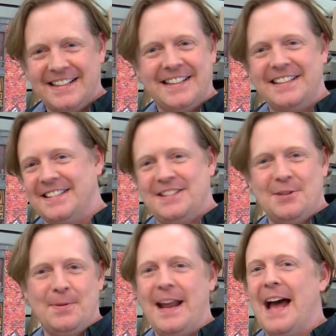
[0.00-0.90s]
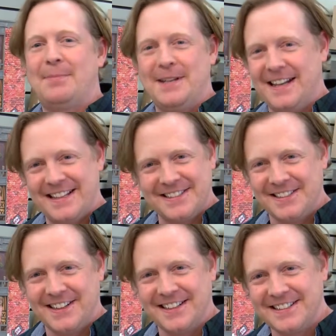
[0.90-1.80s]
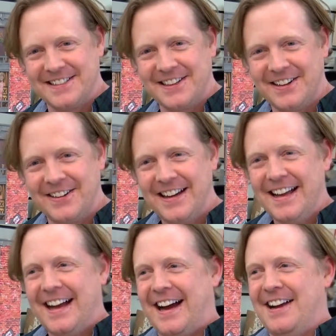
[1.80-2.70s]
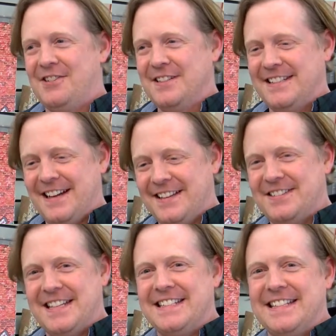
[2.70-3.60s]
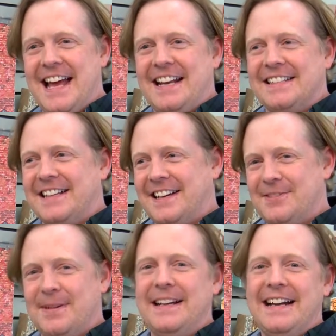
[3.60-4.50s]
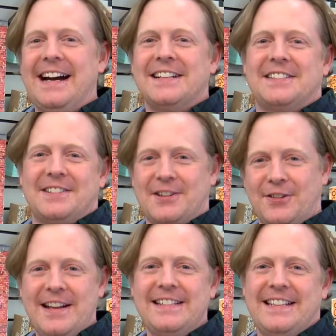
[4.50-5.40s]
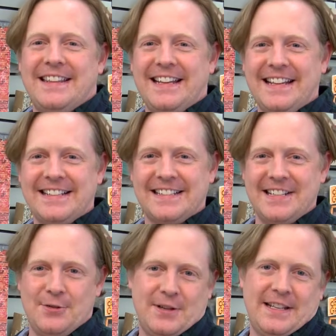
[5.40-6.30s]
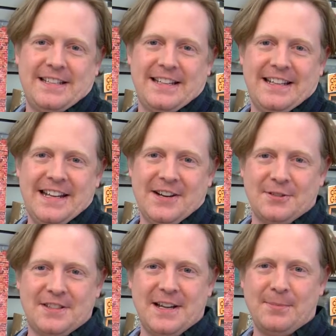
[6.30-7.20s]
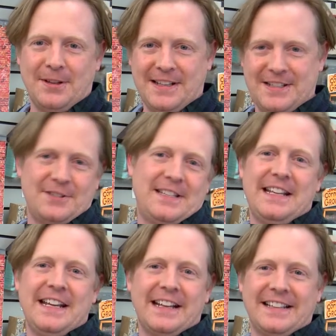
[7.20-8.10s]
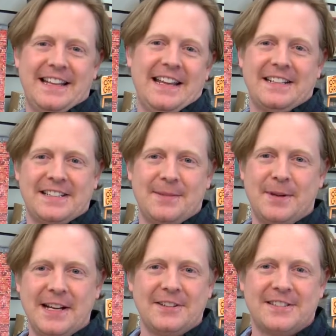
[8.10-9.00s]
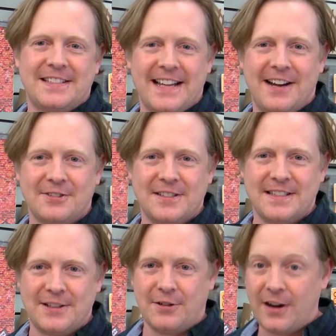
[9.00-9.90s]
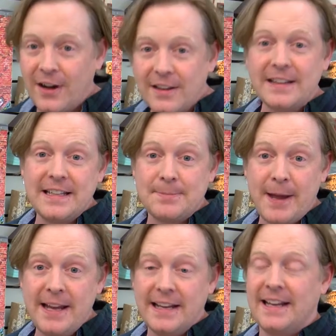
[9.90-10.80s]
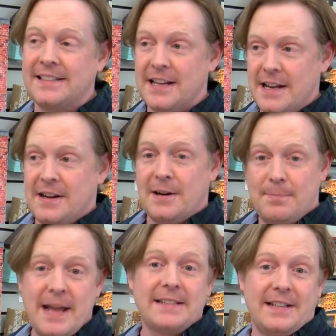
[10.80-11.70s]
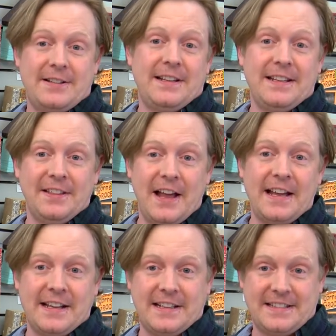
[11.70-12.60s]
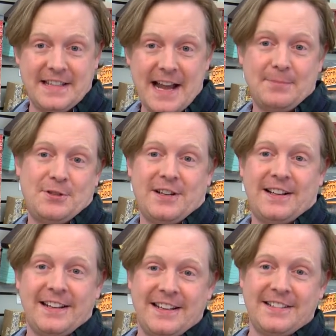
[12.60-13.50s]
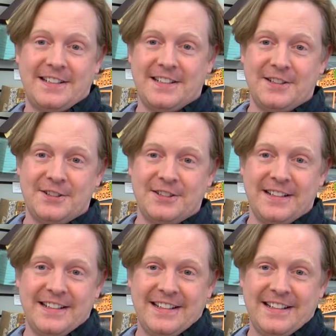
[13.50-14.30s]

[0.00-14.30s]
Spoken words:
to stupid Happy Days song. So I always thought since then, it's like, oh my gosh, the crazy things that you could, you know, stumble into seeing into somebody else's house. And so all of these paintings are basically like a snapshot into